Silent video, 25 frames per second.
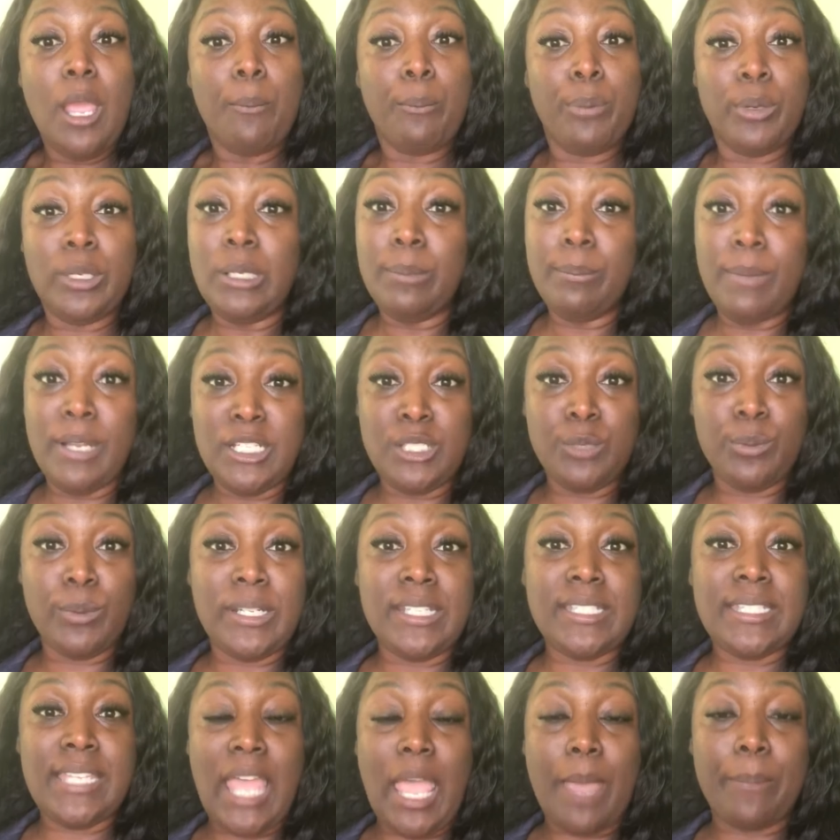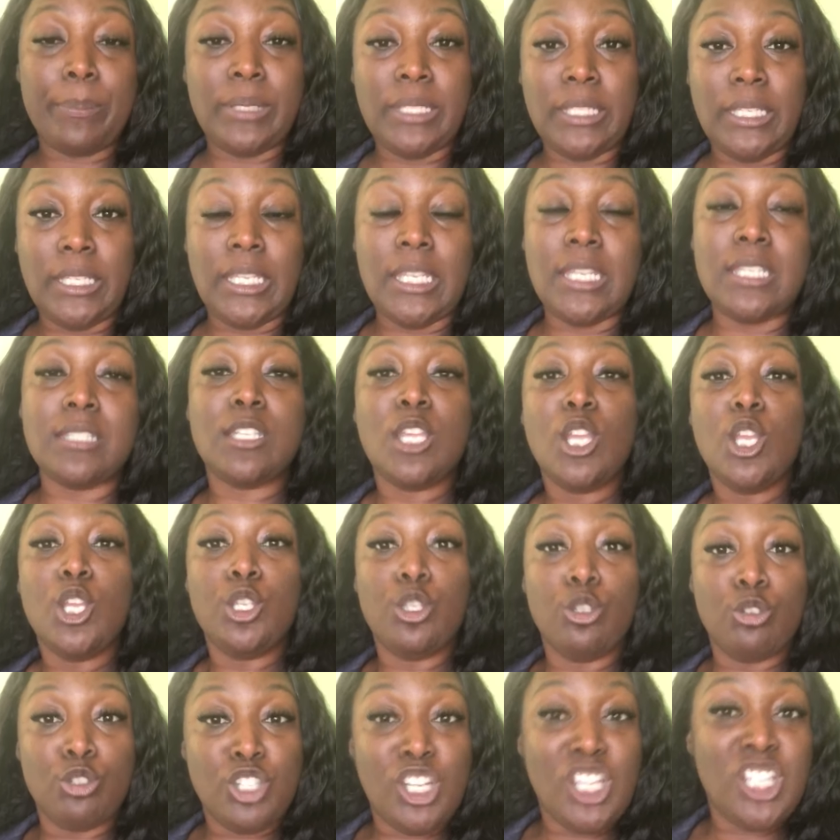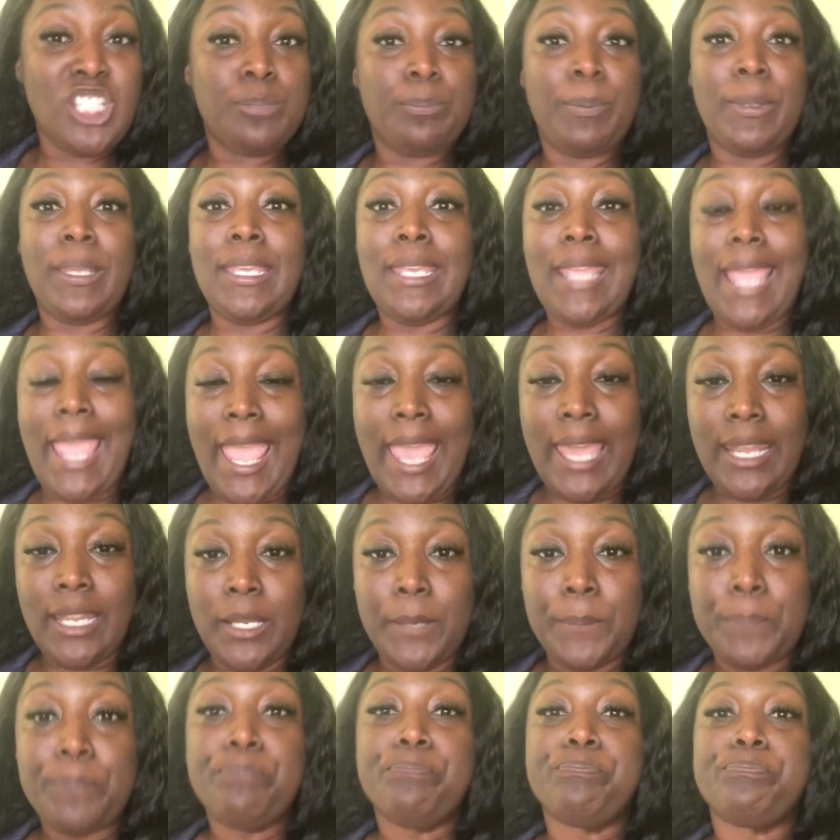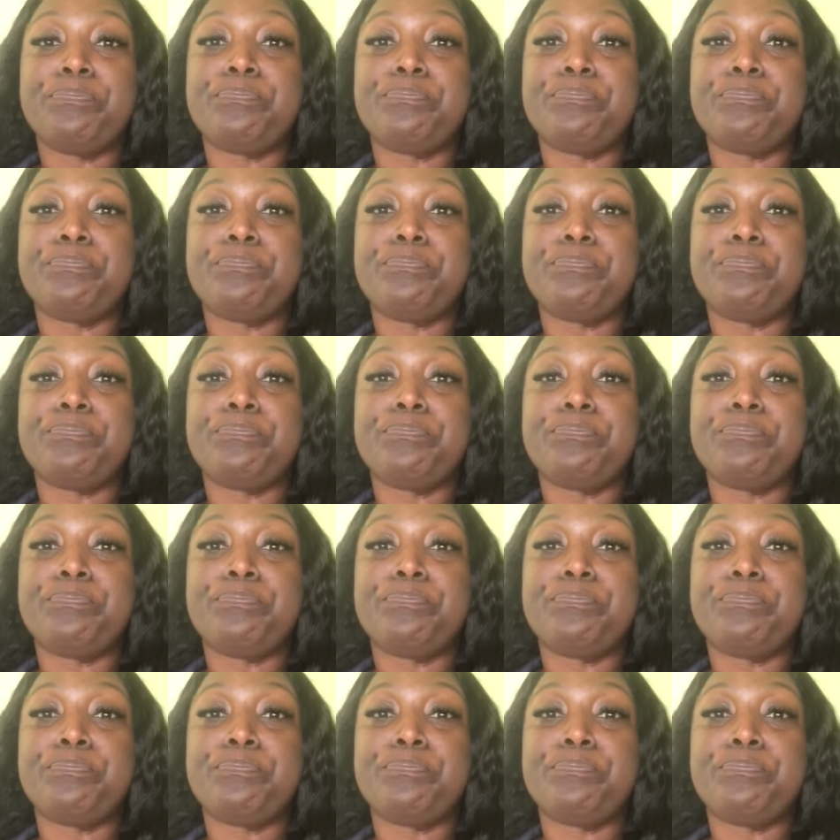pretty much what is happening is you're just being added.